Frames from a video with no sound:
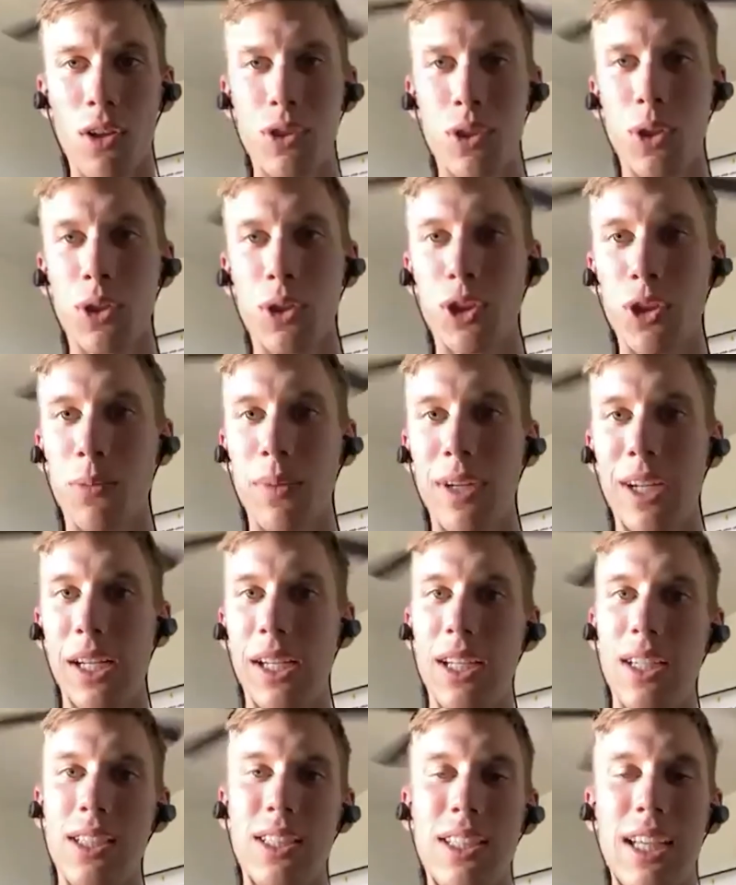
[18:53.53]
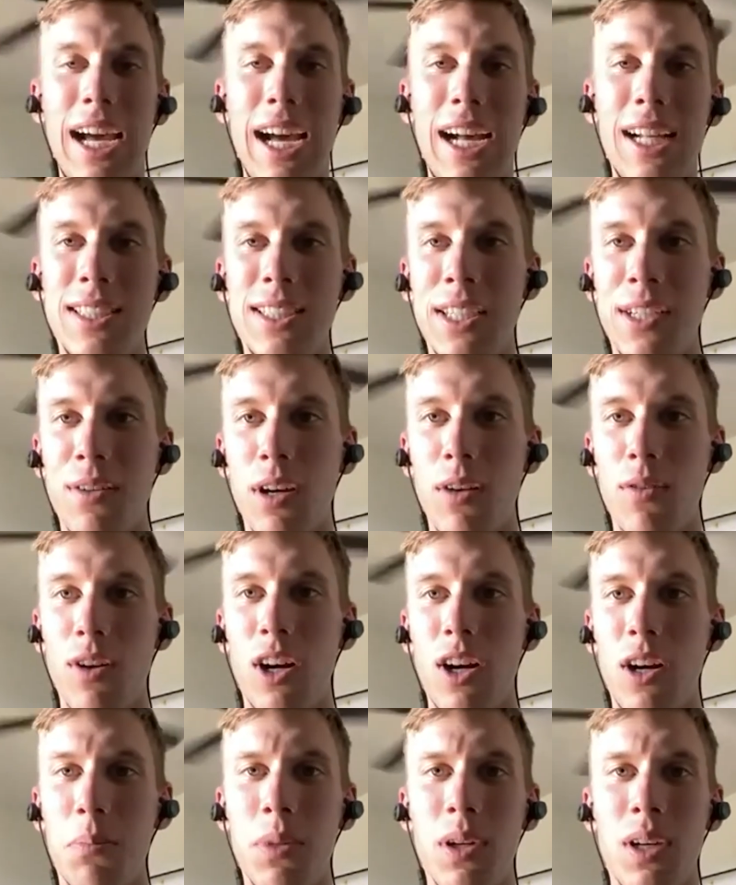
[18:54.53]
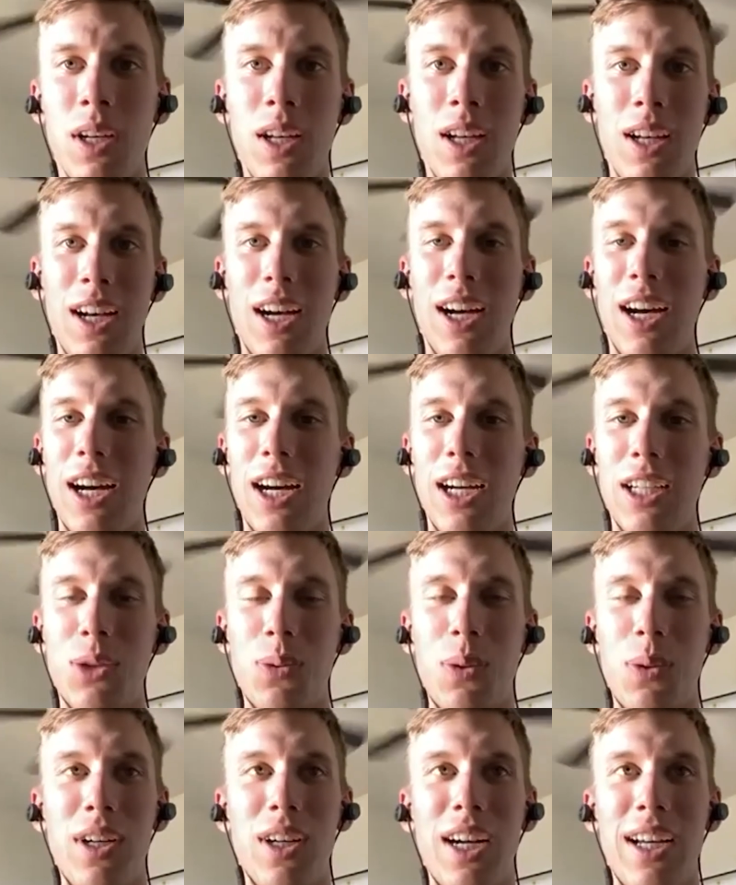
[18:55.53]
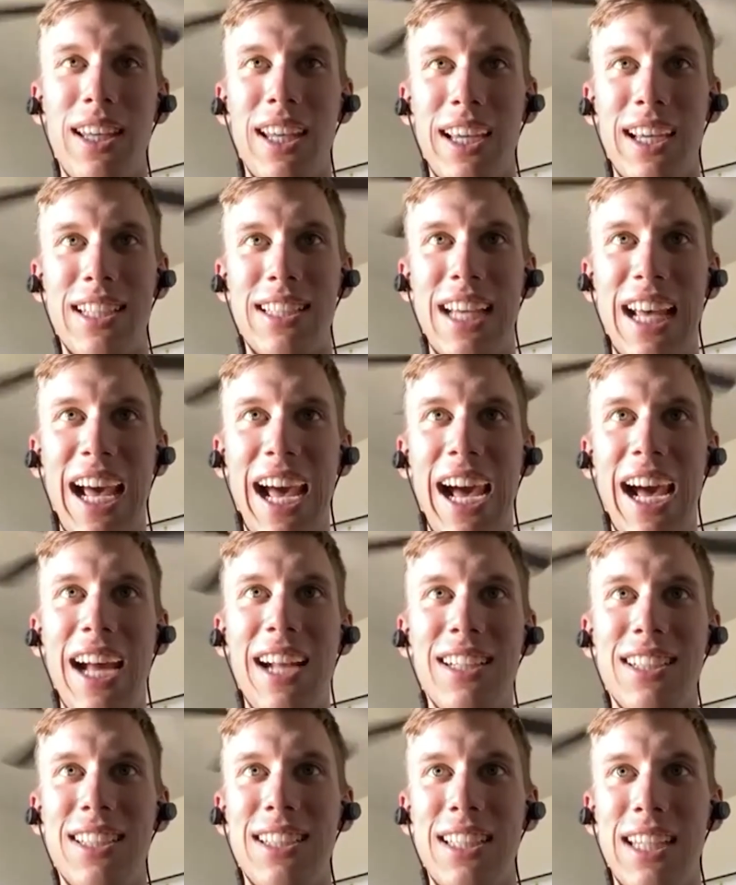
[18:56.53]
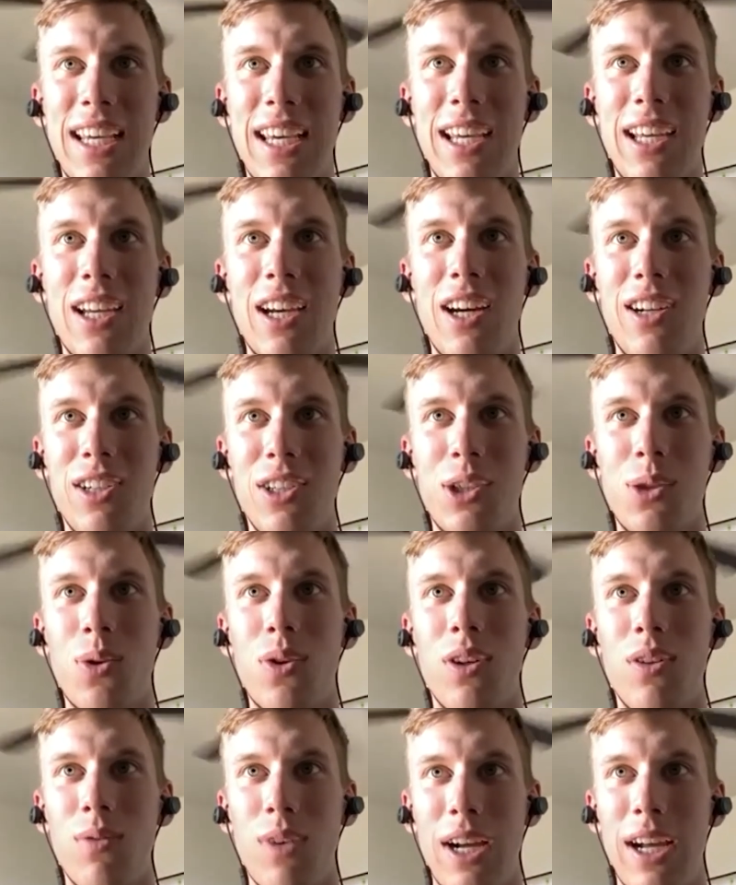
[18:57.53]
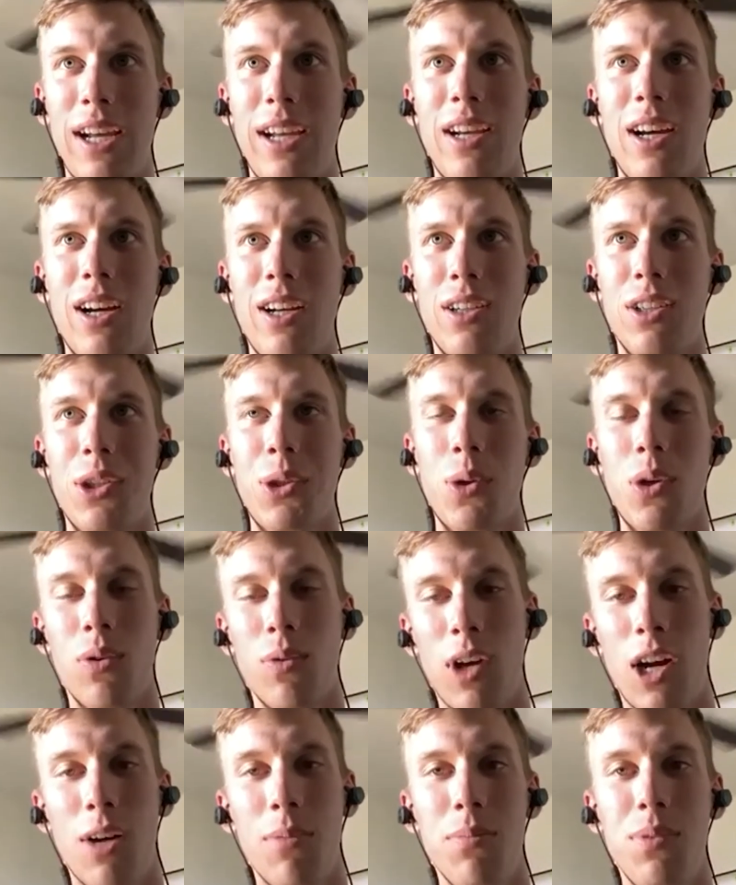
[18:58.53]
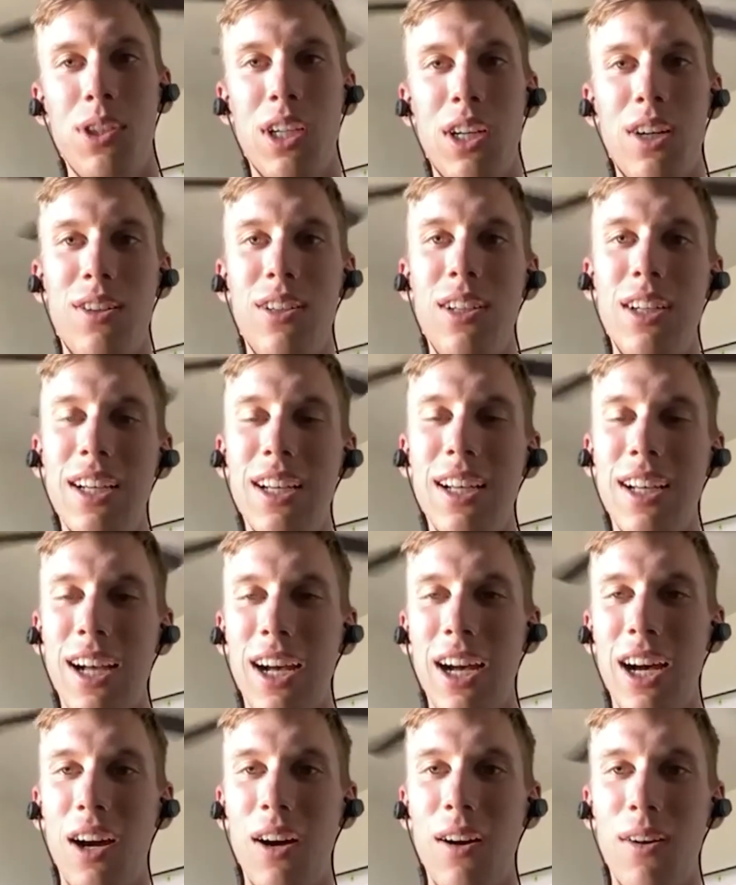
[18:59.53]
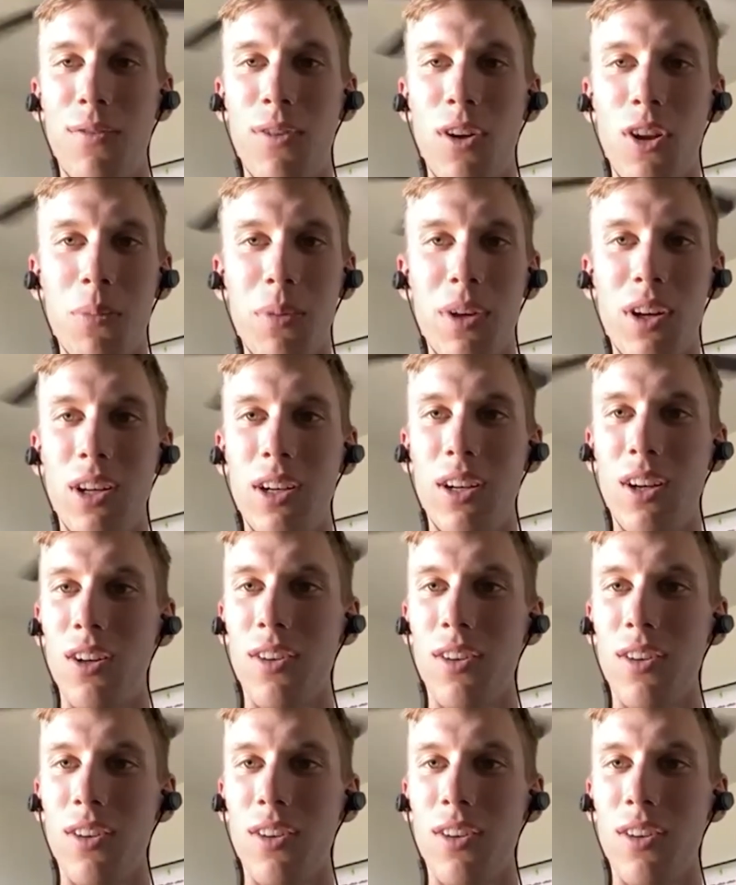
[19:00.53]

the social medias at Stingray Robb. Twitter, I think, is at Sting_Ray_Robb. So follow me on